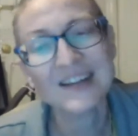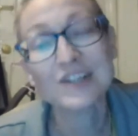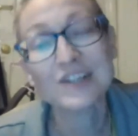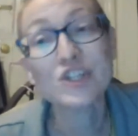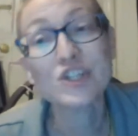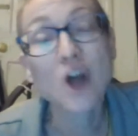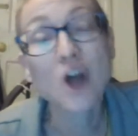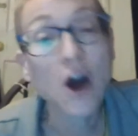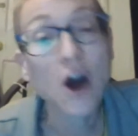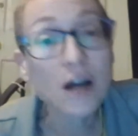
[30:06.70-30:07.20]

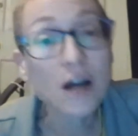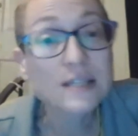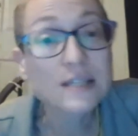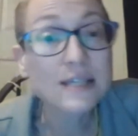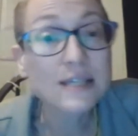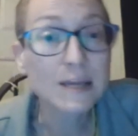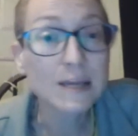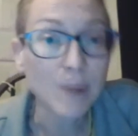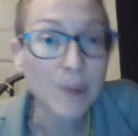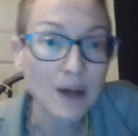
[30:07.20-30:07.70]

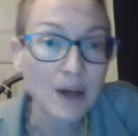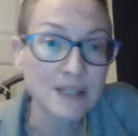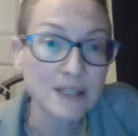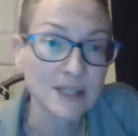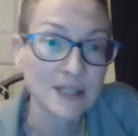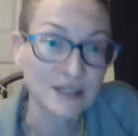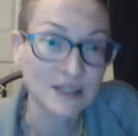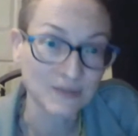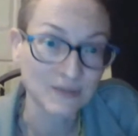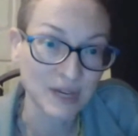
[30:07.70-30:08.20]
Toxic
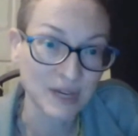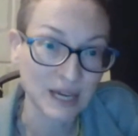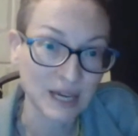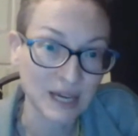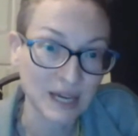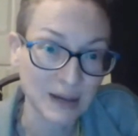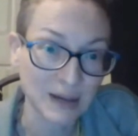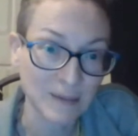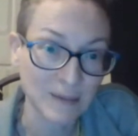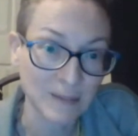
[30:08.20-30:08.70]

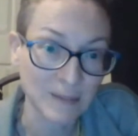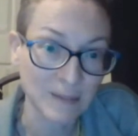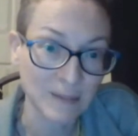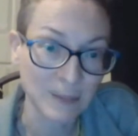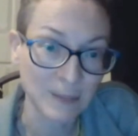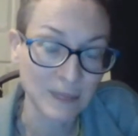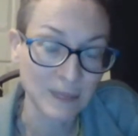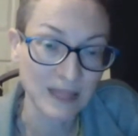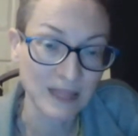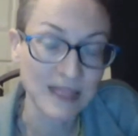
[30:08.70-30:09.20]
positivity.
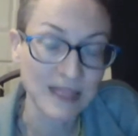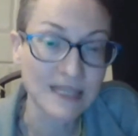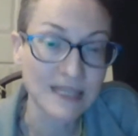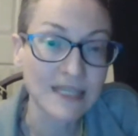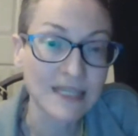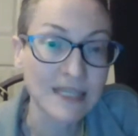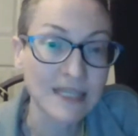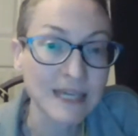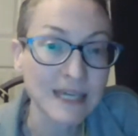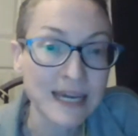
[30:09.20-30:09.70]

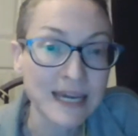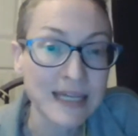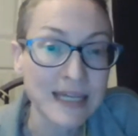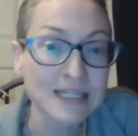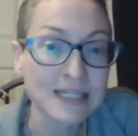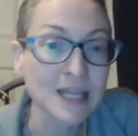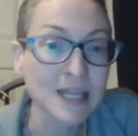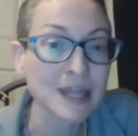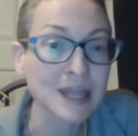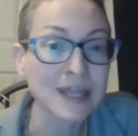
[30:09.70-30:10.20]
This need
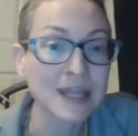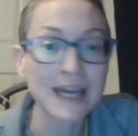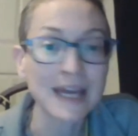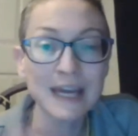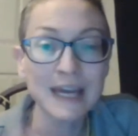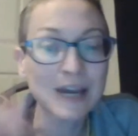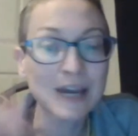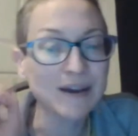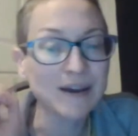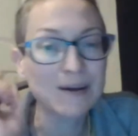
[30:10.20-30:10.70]
to
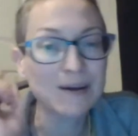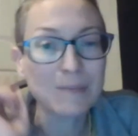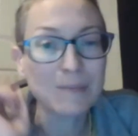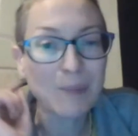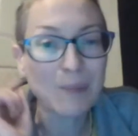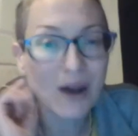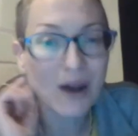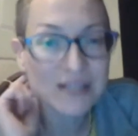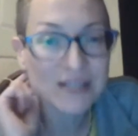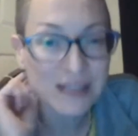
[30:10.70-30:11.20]
think
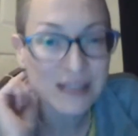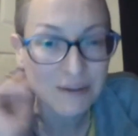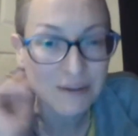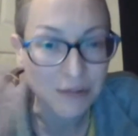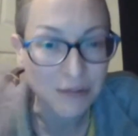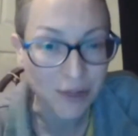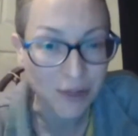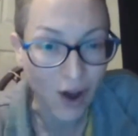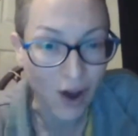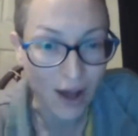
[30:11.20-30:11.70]
positive
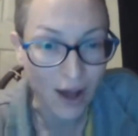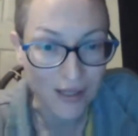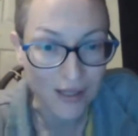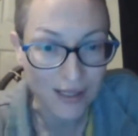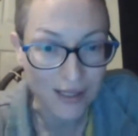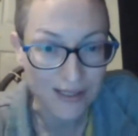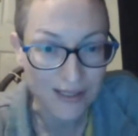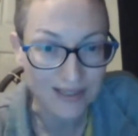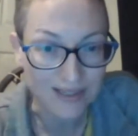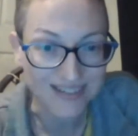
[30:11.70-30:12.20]

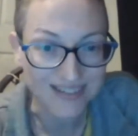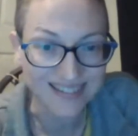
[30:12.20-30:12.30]
thoughts,